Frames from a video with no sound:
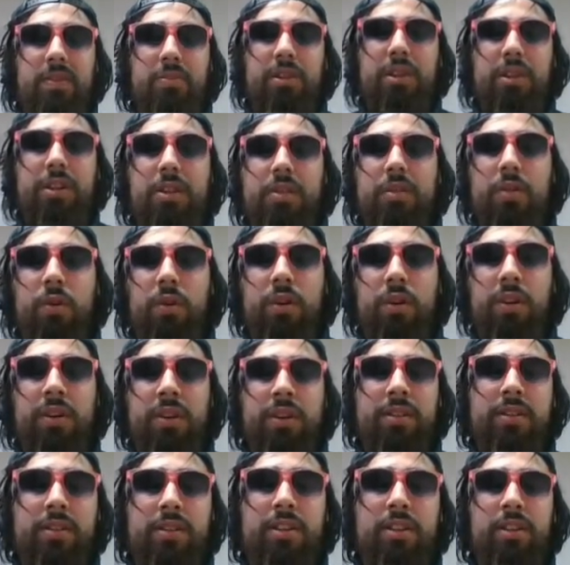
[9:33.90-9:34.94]
probably should have
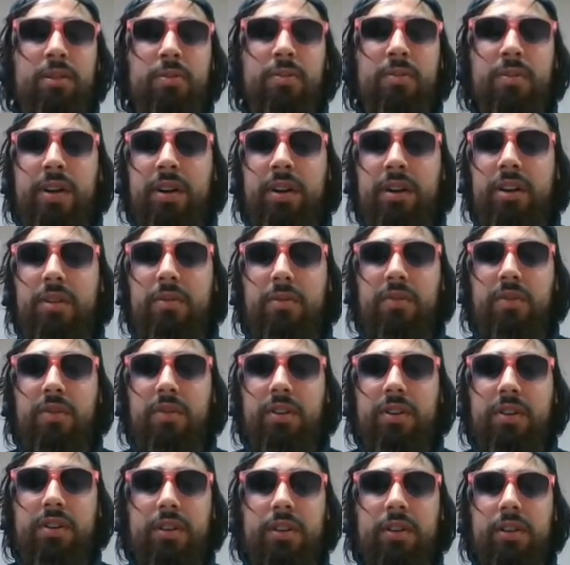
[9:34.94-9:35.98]
organized this a little bit better
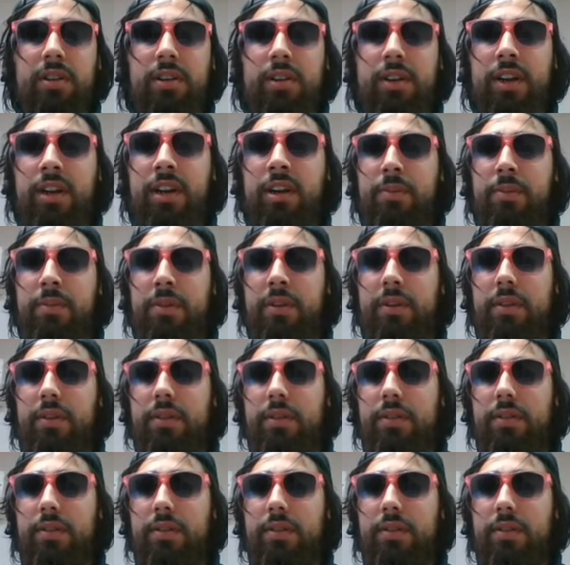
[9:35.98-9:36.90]
before I started looking at it, but it